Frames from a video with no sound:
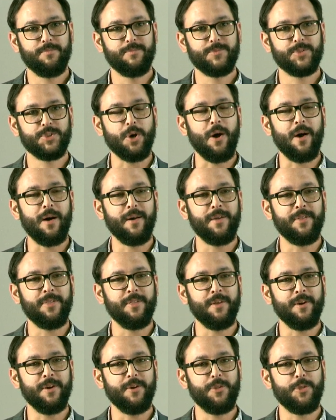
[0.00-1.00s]
saw in
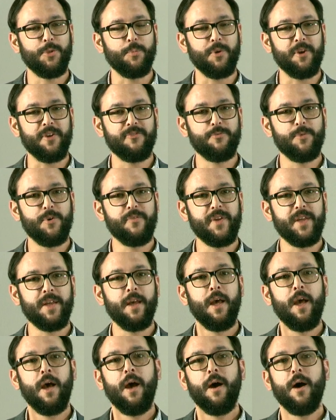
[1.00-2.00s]
the brief
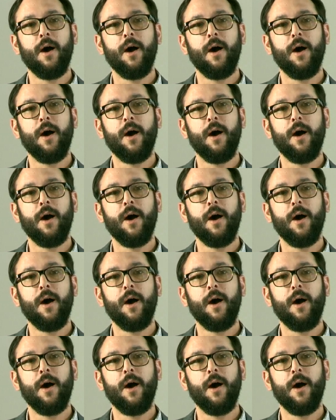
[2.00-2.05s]
movie,